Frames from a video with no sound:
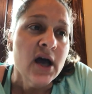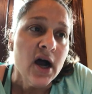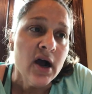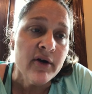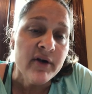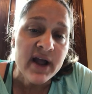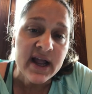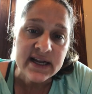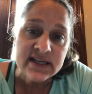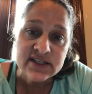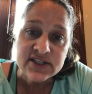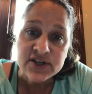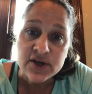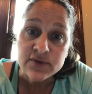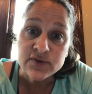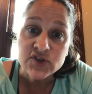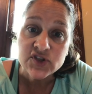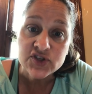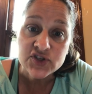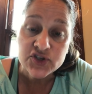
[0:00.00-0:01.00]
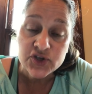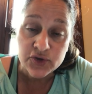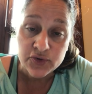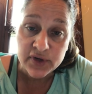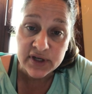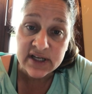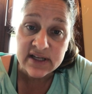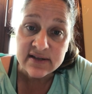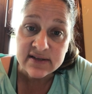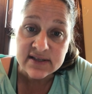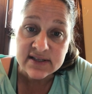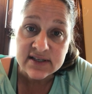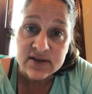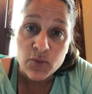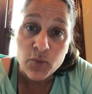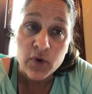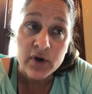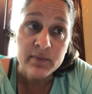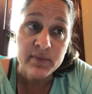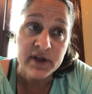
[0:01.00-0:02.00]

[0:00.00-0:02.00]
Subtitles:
All right, so students would